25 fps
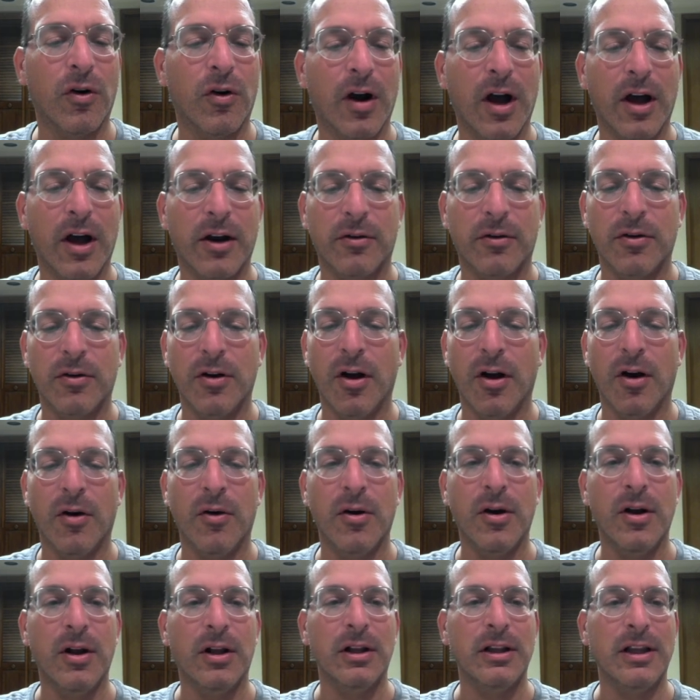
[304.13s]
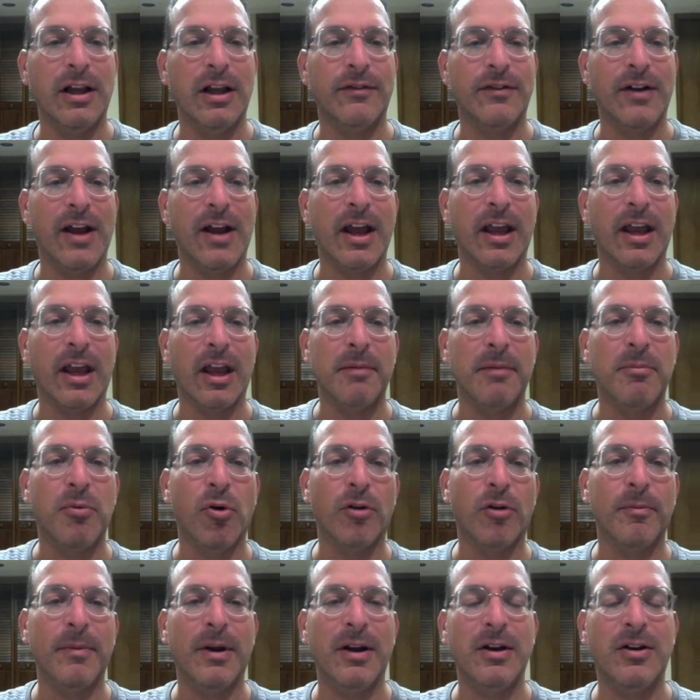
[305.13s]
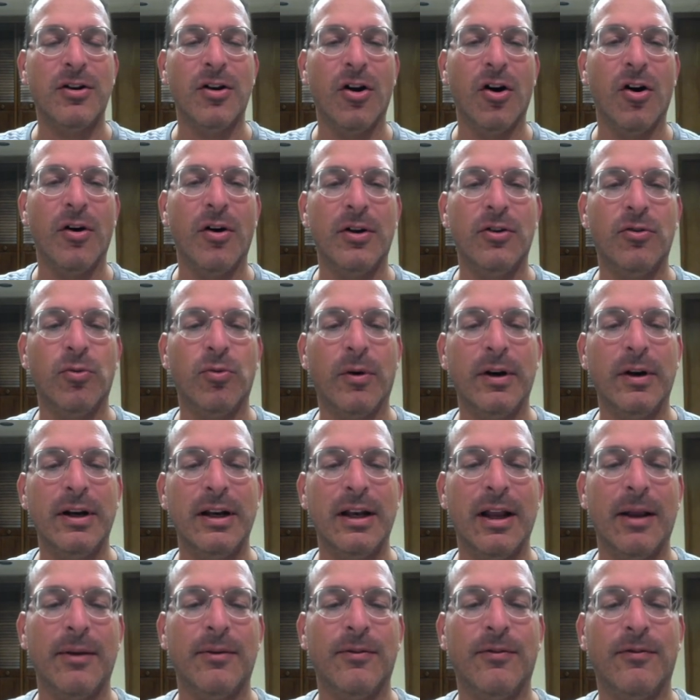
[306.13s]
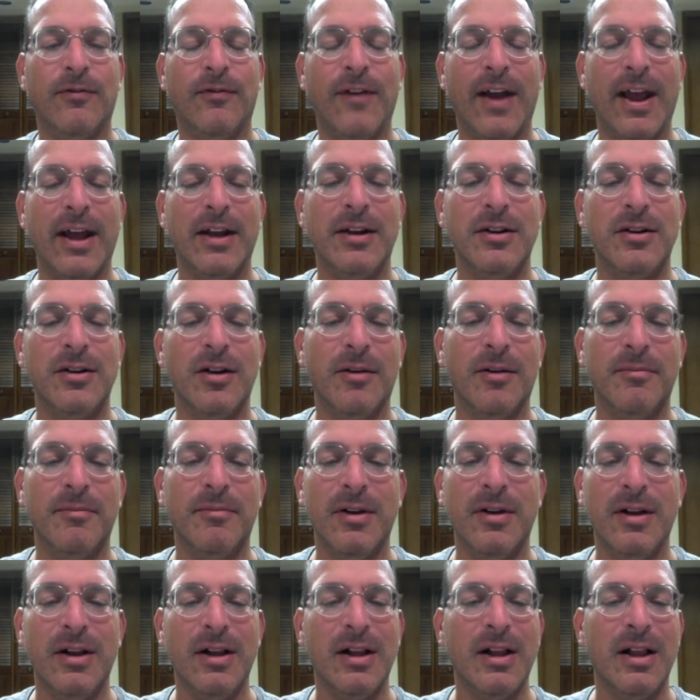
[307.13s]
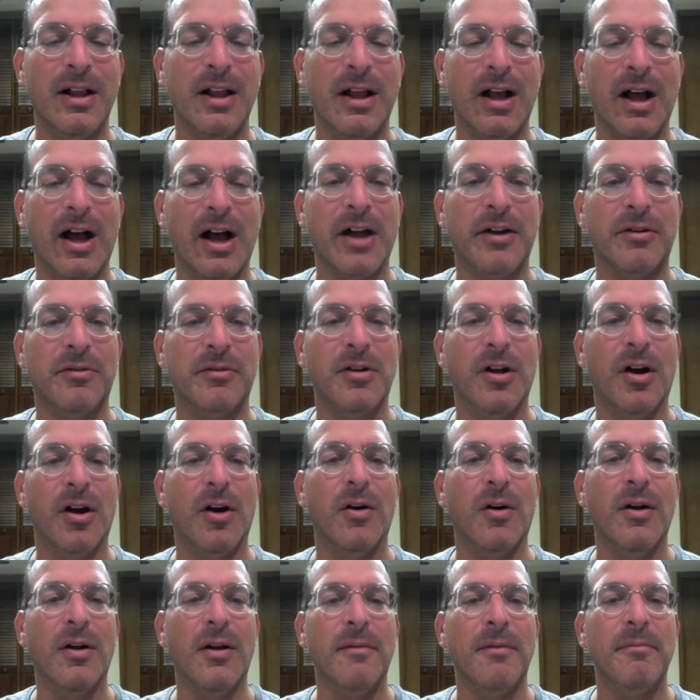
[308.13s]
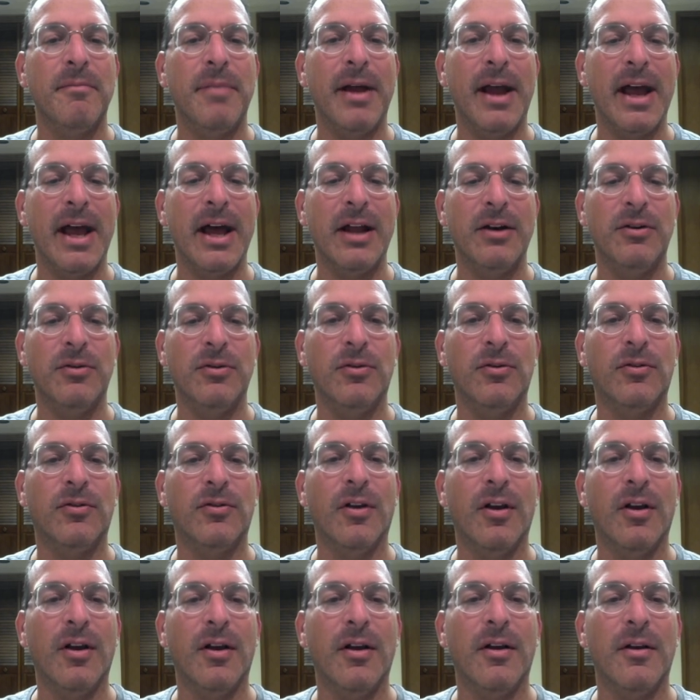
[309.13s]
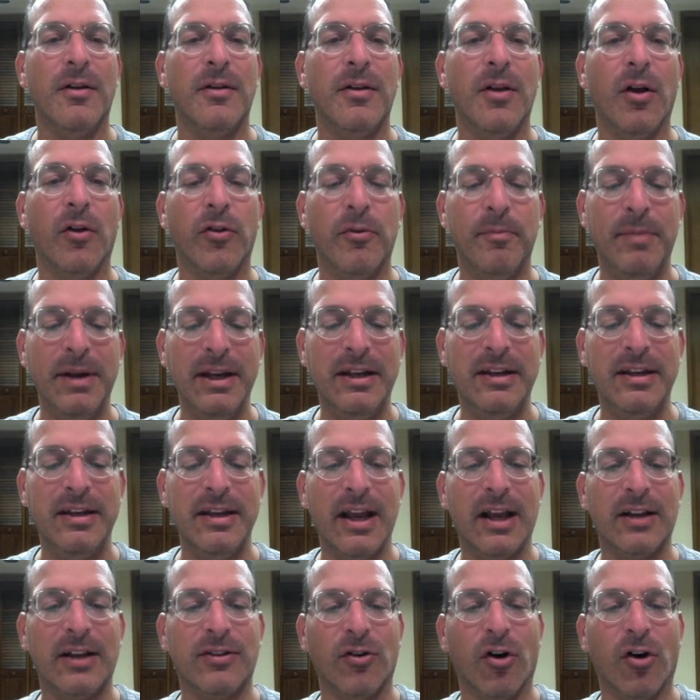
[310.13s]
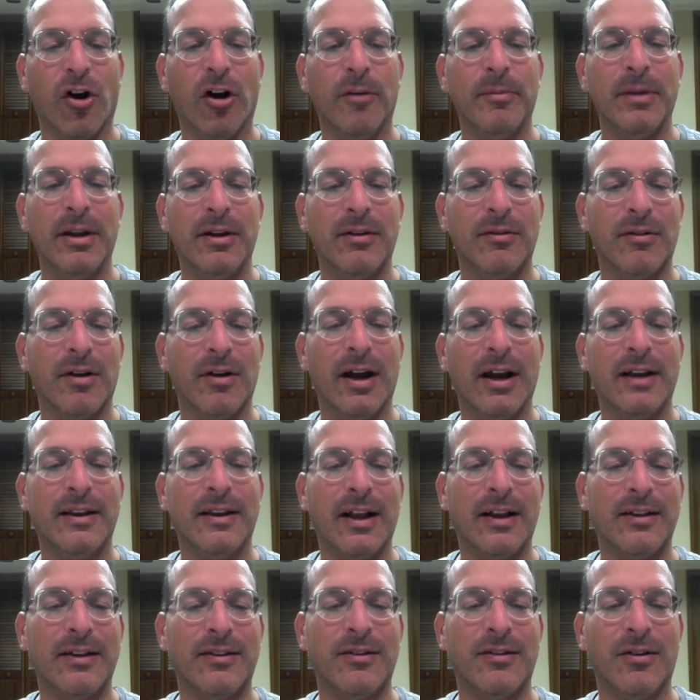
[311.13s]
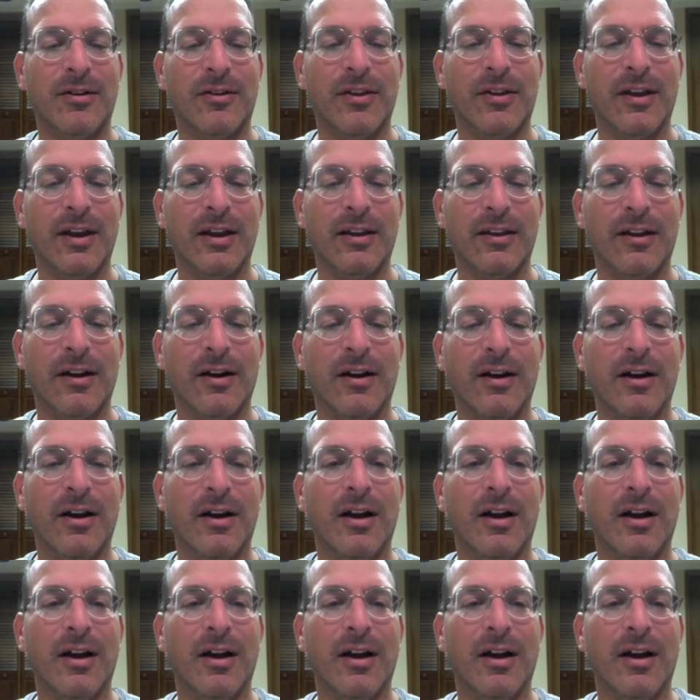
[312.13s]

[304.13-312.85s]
I don't know, left hanging portmanteau in 2010's fandom. I don't know. Band who's, oh, the BTS Army, right? That's their thing there.